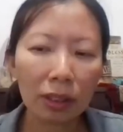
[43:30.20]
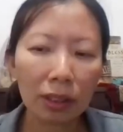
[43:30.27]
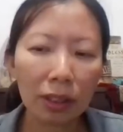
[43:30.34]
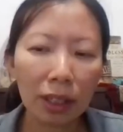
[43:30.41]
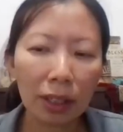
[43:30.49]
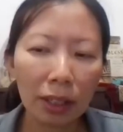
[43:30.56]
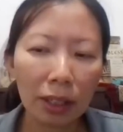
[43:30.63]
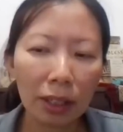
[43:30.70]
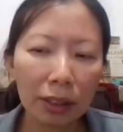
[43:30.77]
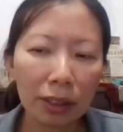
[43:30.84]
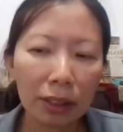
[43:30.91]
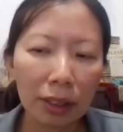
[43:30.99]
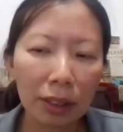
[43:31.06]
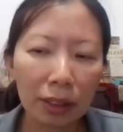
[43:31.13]
uh, can a
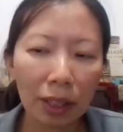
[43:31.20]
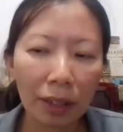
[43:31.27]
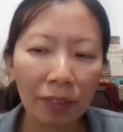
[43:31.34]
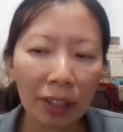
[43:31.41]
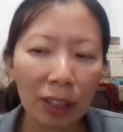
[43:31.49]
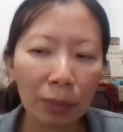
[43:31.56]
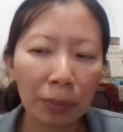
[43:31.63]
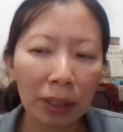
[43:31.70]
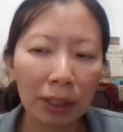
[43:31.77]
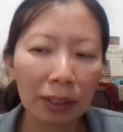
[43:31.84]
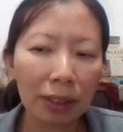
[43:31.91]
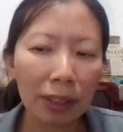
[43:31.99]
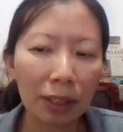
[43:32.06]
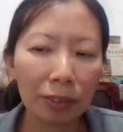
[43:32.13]
snake envenomate
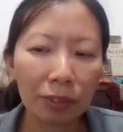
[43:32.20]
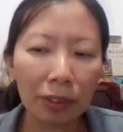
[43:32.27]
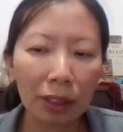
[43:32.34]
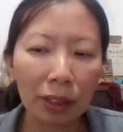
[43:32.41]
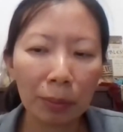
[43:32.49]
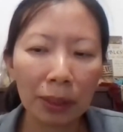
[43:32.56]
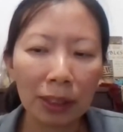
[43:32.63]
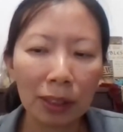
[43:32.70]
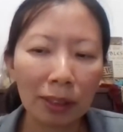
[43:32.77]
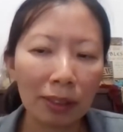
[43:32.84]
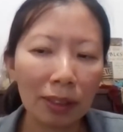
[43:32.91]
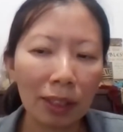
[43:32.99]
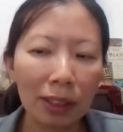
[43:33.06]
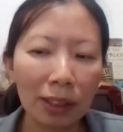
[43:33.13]
itself? That means, it,
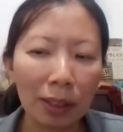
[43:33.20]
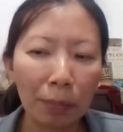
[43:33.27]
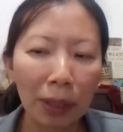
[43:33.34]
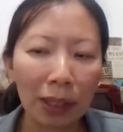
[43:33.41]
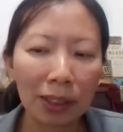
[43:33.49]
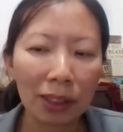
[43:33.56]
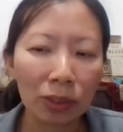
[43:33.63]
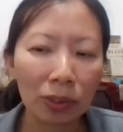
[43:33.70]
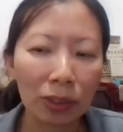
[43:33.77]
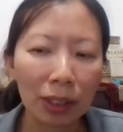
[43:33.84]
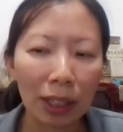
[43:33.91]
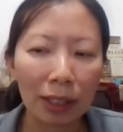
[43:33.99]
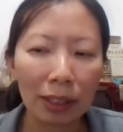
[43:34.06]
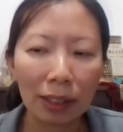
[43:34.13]
let's say it bites its own
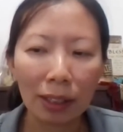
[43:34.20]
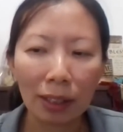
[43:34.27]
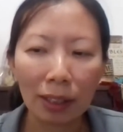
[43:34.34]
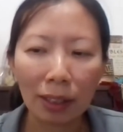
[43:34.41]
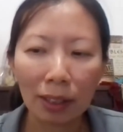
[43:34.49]
tongue.